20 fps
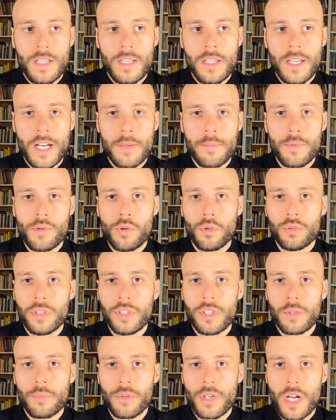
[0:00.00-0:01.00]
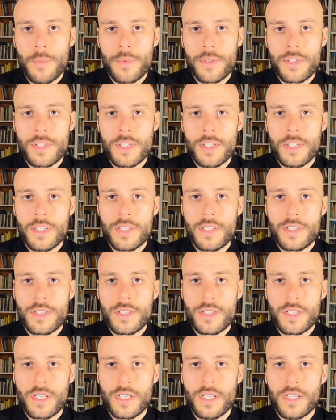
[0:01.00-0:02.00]
upholding their
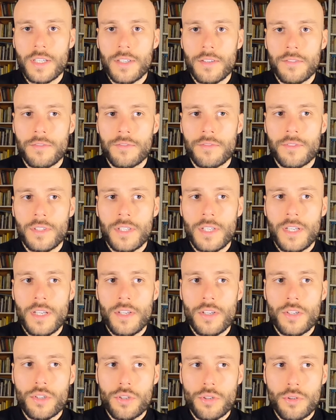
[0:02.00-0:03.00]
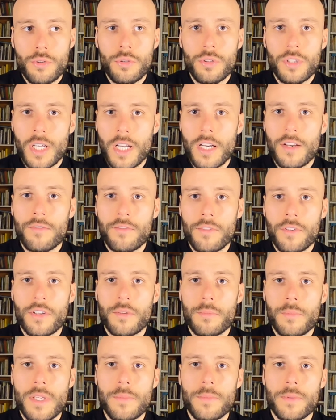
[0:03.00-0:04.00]
promises of true love for
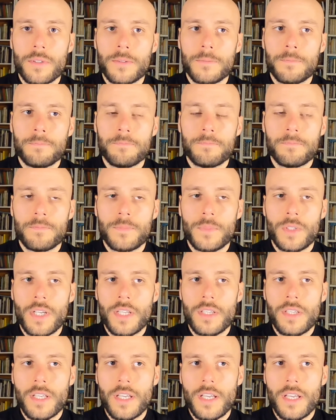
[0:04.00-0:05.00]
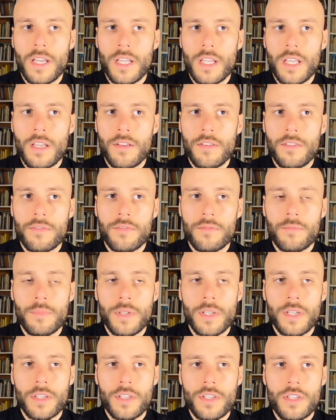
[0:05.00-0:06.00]
their people. Right? They've
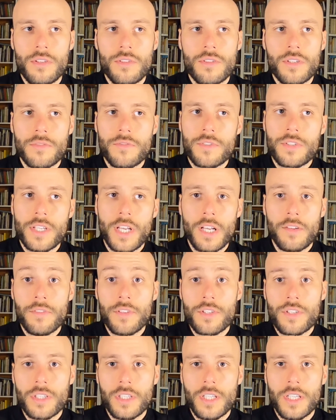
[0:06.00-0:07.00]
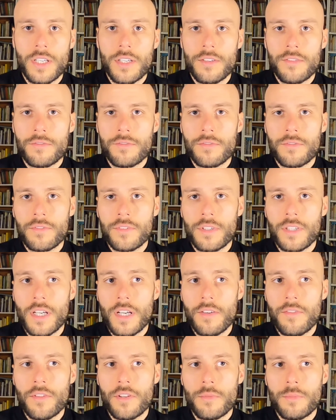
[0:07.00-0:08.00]
been accused of selfish love
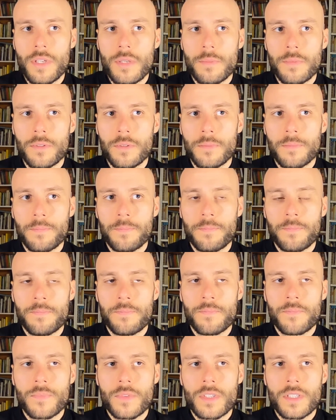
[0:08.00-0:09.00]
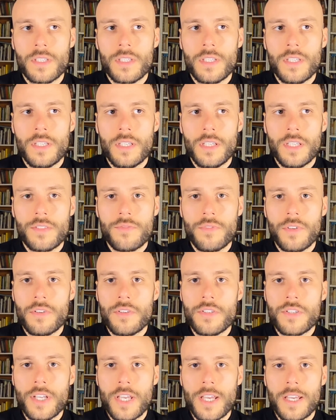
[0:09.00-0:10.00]
of their people. It's
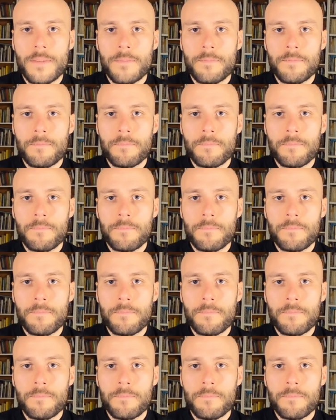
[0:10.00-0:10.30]
very sad,